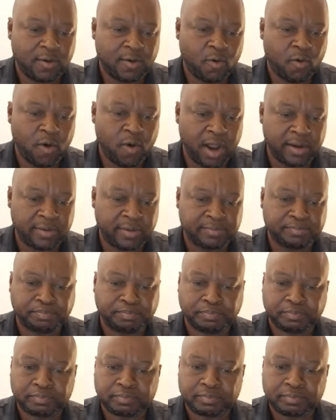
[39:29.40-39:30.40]
One.
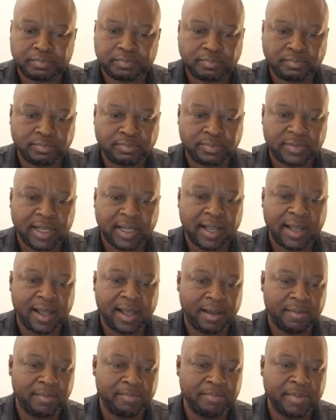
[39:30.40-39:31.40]

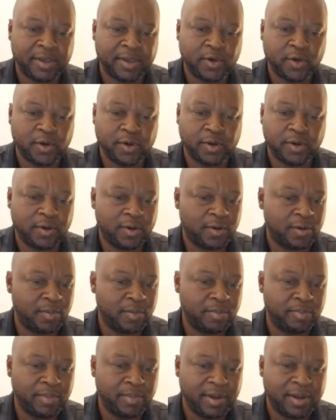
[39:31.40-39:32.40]
Make
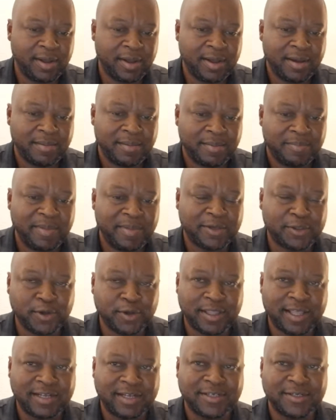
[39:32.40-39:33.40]

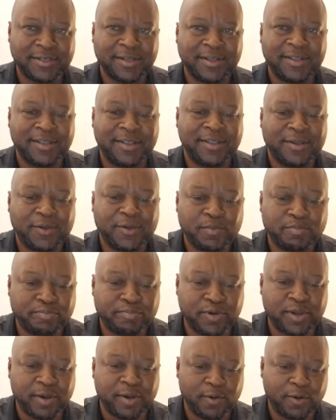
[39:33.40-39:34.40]
sure that you
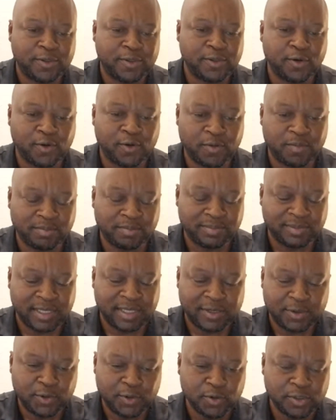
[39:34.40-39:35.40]
book a hotel room
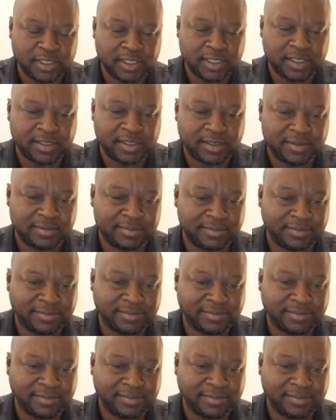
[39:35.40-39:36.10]
and use it.